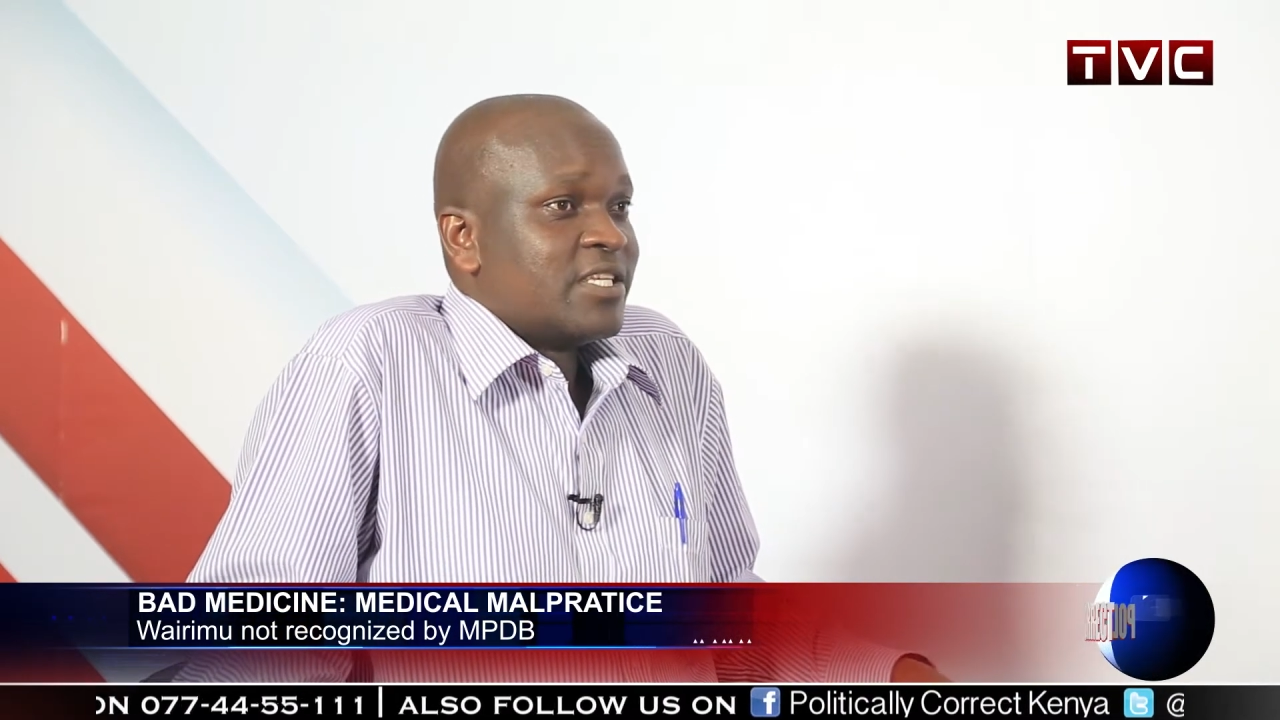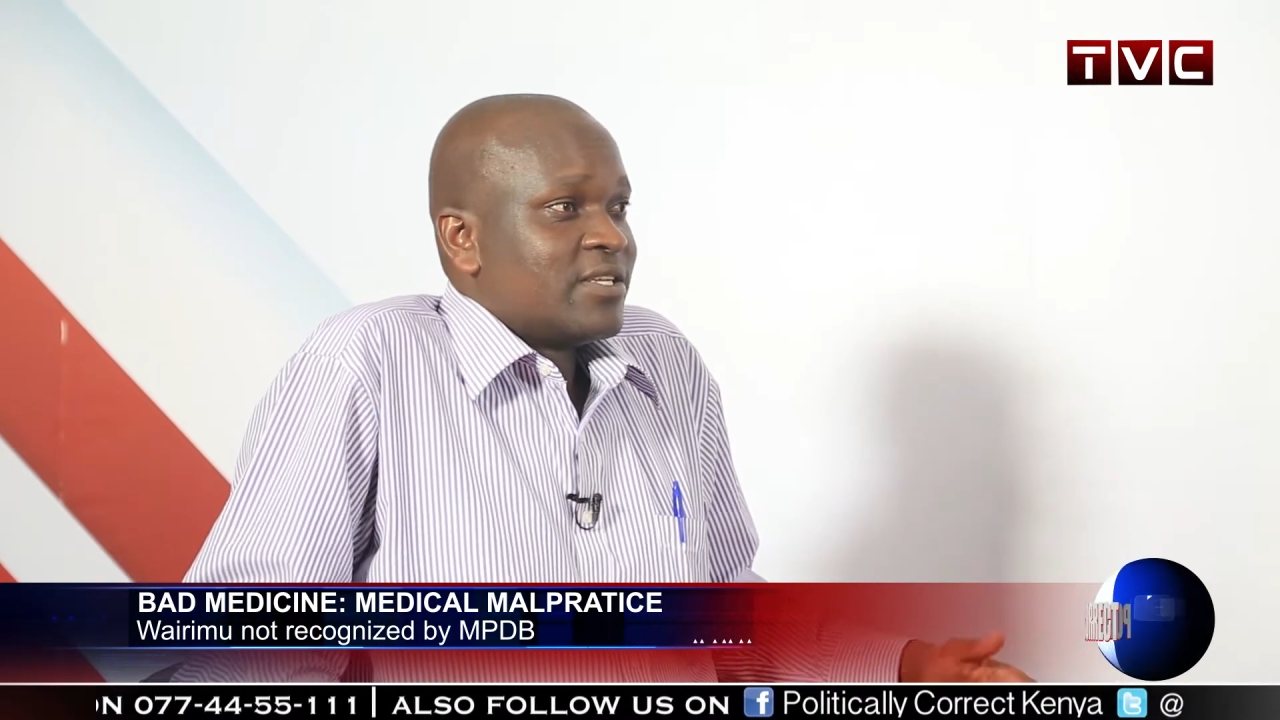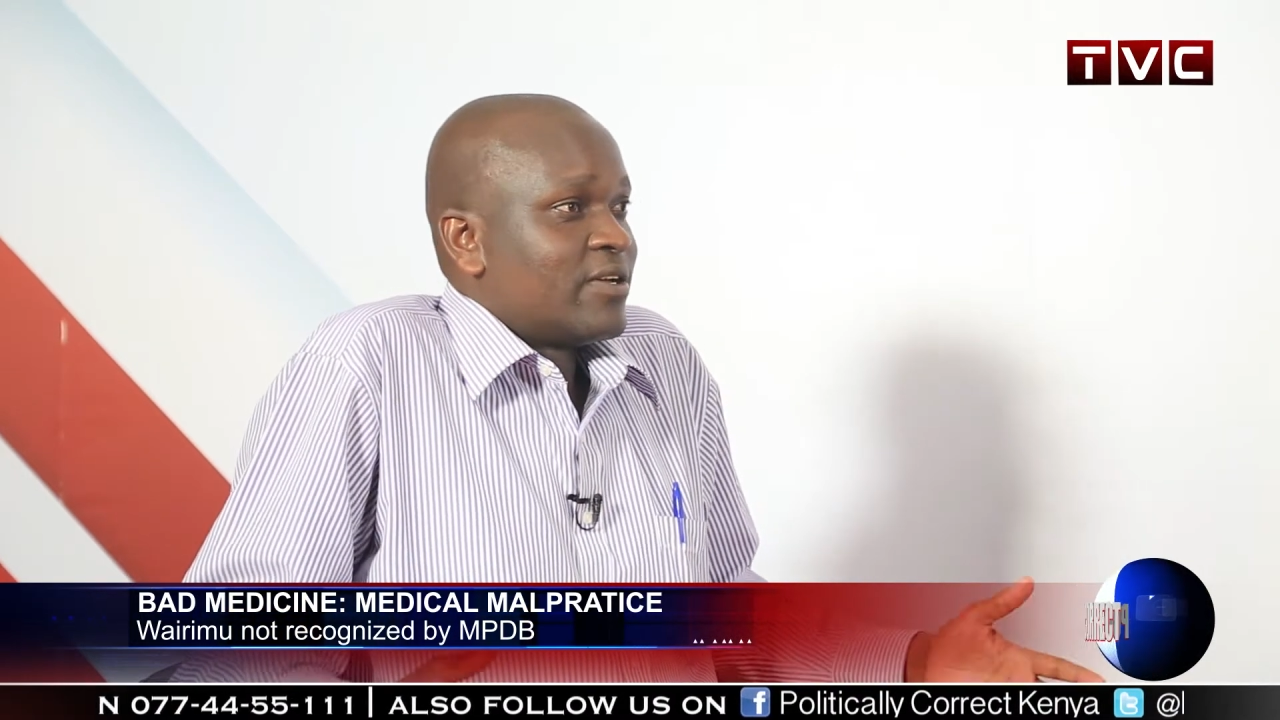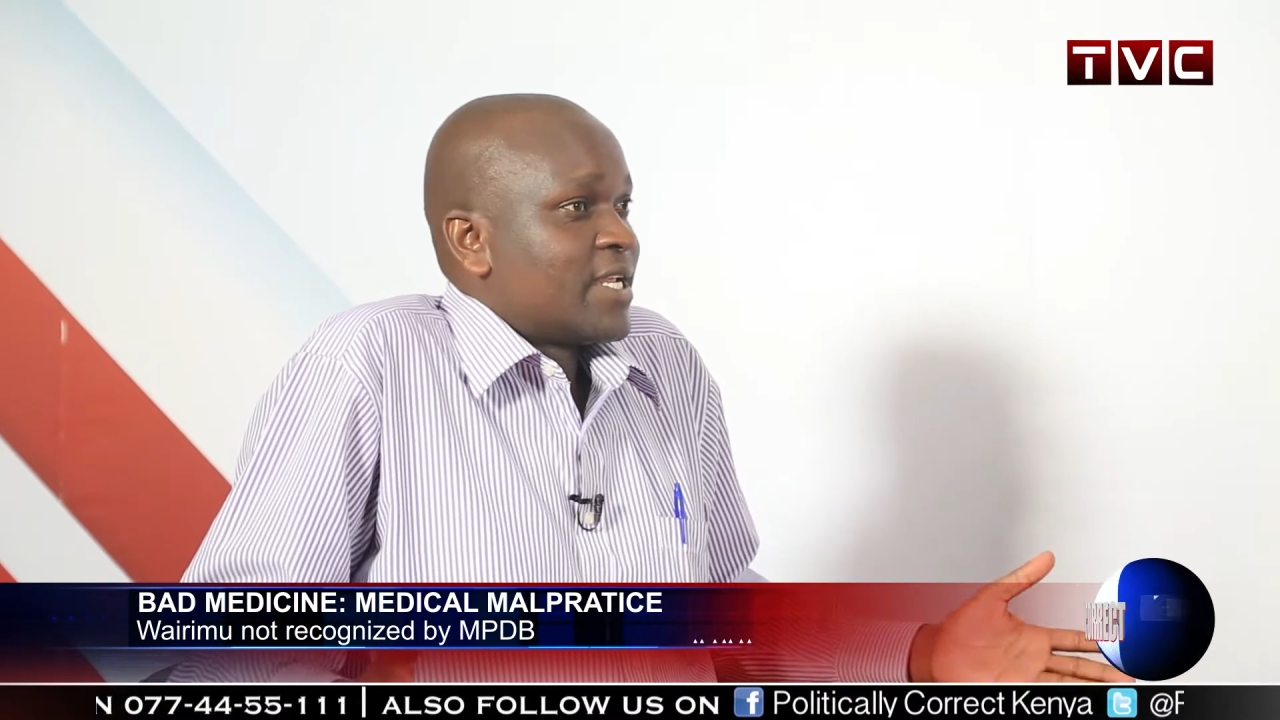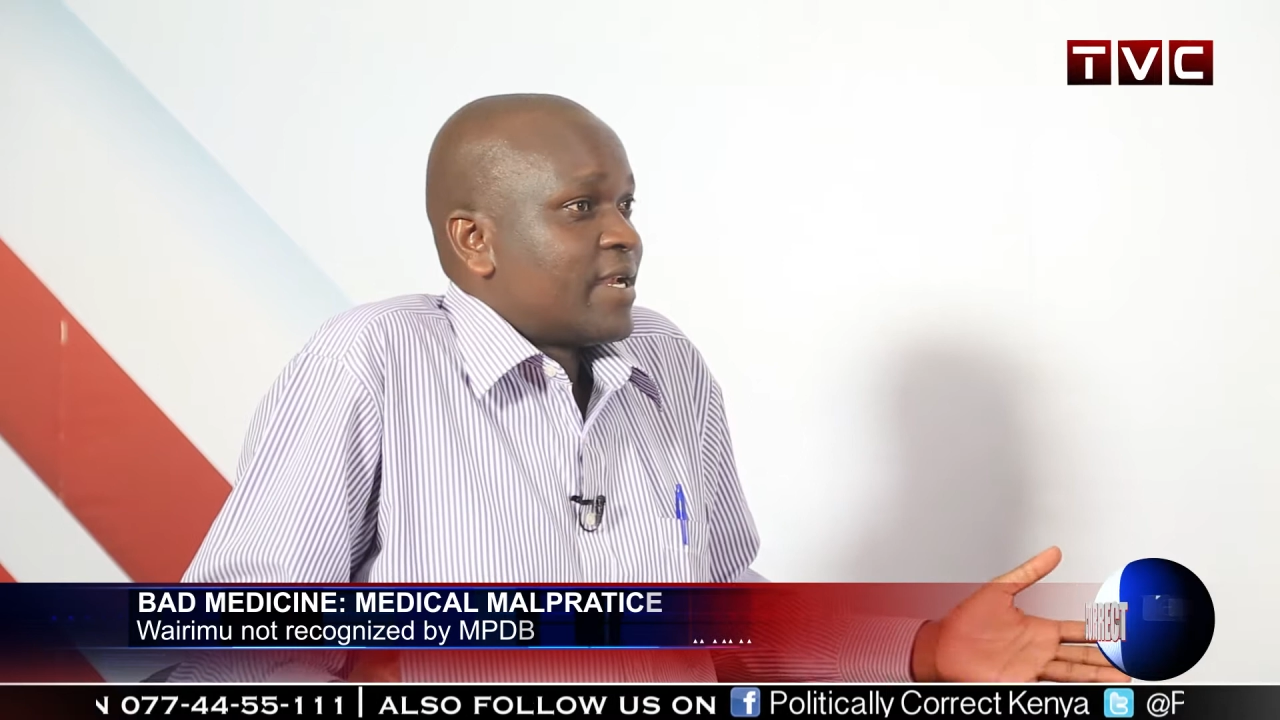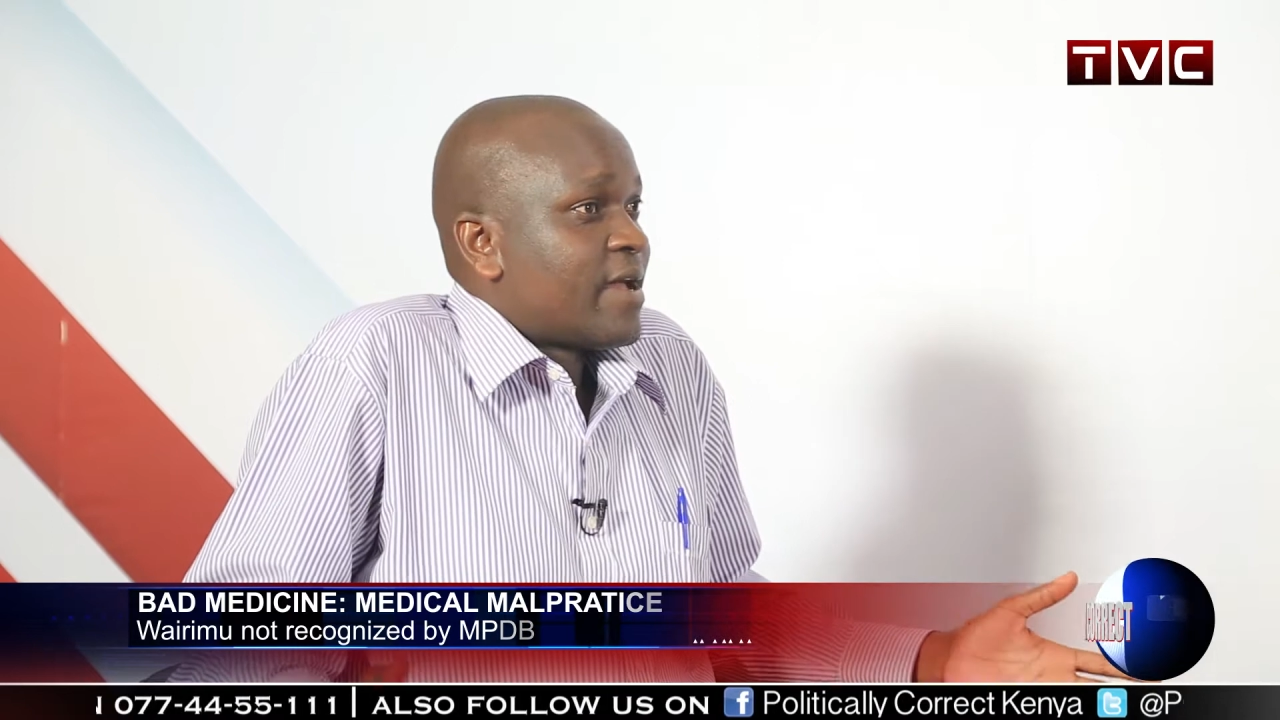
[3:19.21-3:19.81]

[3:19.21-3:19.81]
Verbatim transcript: he's not a